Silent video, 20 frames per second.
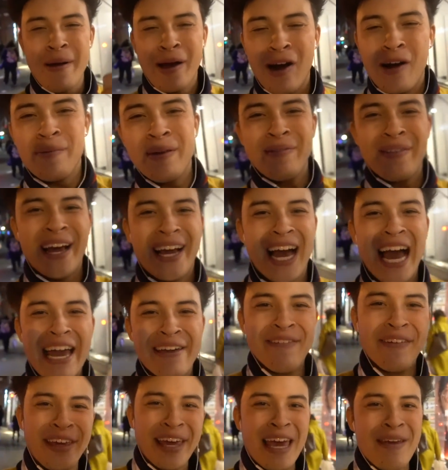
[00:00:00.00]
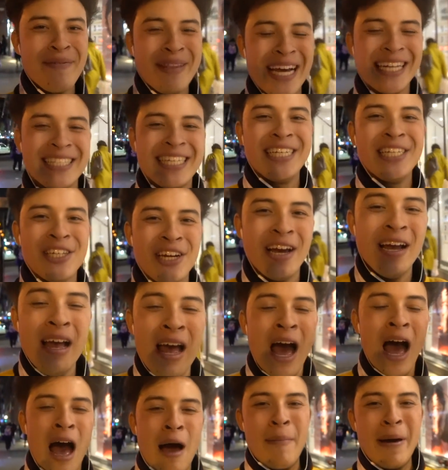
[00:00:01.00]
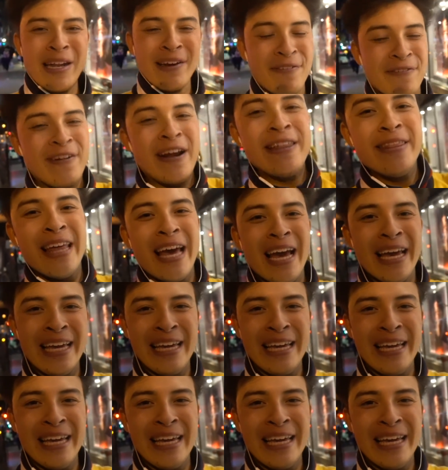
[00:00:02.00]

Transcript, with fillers: I can't believe that guy even gave me that T-shirt. I made a friend there.